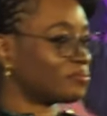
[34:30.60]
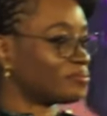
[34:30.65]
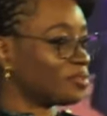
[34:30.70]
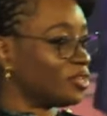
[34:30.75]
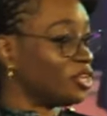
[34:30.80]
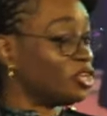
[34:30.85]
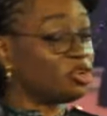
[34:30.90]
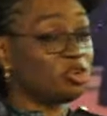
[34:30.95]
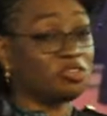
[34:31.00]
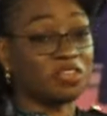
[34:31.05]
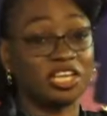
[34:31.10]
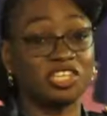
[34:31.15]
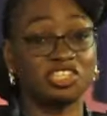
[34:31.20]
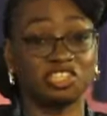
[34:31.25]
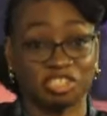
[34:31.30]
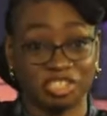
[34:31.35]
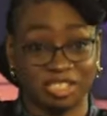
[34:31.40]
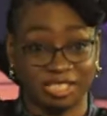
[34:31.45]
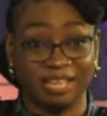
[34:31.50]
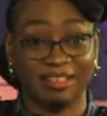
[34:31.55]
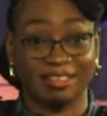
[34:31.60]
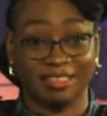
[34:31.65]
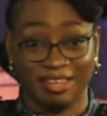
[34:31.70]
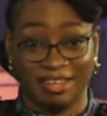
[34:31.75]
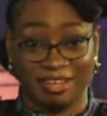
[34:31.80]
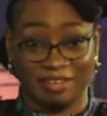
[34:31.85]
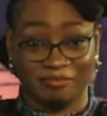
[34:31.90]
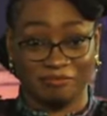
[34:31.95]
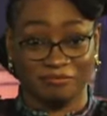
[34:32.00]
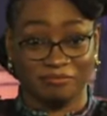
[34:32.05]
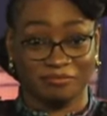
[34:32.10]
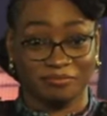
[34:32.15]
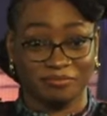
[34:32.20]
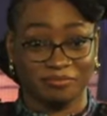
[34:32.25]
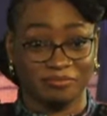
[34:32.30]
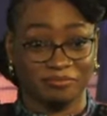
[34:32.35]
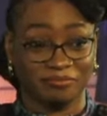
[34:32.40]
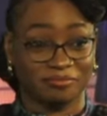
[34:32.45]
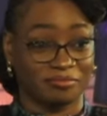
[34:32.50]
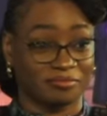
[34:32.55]
You know the interesting thing?
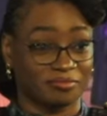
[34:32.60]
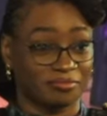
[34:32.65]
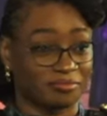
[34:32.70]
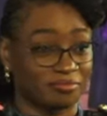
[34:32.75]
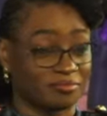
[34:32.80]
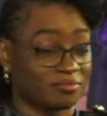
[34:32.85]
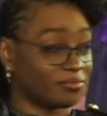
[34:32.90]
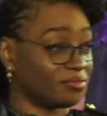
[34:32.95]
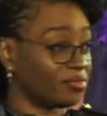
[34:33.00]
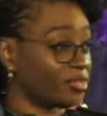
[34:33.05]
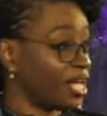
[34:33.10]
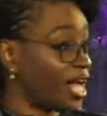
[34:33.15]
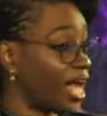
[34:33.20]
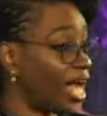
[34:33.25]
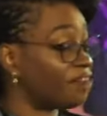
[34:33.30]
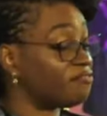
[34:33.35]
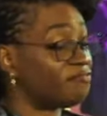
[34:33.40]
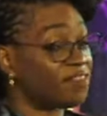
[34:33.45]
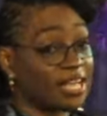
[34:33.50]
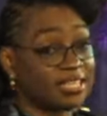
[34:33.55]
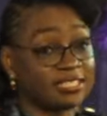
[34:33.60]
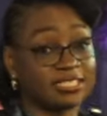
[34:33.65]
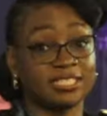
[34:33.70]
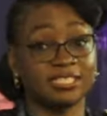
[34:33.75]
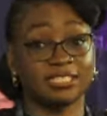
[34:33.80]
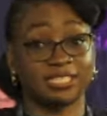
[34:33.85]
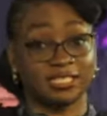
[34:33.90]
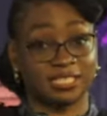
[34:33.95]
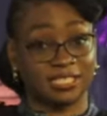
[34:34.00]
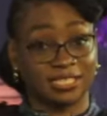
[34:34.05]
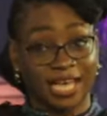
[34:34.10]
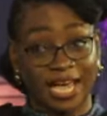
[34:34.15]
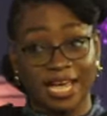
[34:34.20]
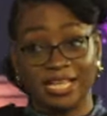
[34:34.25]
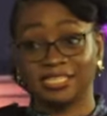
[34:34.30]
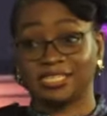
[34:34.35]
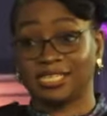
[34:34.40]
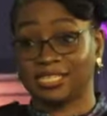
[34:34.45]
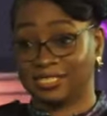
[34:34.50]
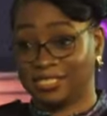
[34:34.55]
Advances in
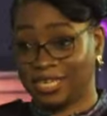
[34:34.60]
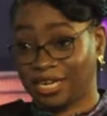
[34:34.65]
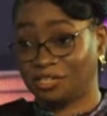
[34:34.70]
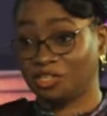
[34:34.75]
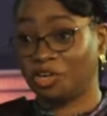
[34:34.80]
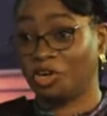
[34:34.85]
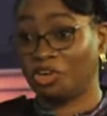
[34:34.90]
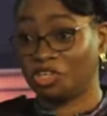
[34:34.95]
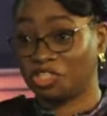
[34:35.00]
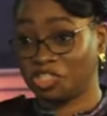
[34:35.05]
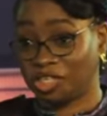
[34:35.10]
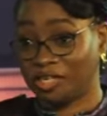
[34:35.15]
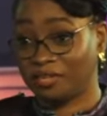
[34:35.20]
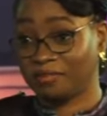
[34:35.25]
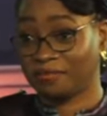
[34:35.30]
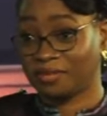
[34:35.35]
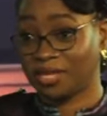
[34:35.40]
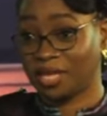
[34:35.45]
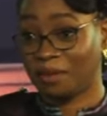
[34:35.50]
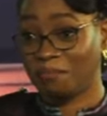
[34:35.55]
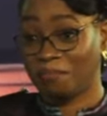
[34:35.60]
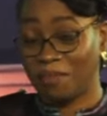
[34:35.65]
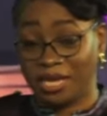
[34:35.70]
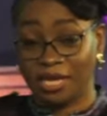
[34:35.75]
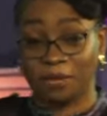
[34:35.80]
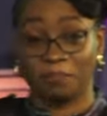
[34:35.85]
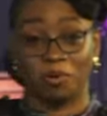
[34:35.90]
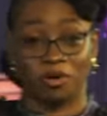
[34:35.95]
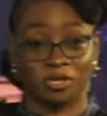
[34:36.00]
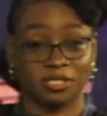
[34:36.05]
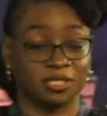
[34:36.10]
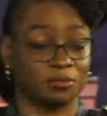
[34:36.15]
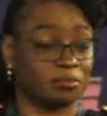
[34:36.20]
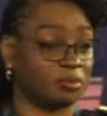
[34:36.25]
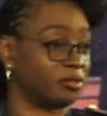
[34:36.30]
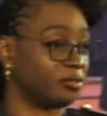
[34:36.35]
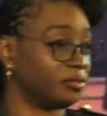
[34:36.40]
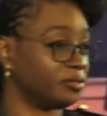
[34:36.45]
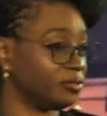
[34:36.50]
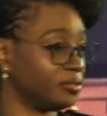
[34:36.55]
science and technology can make it
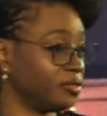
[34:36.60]
possible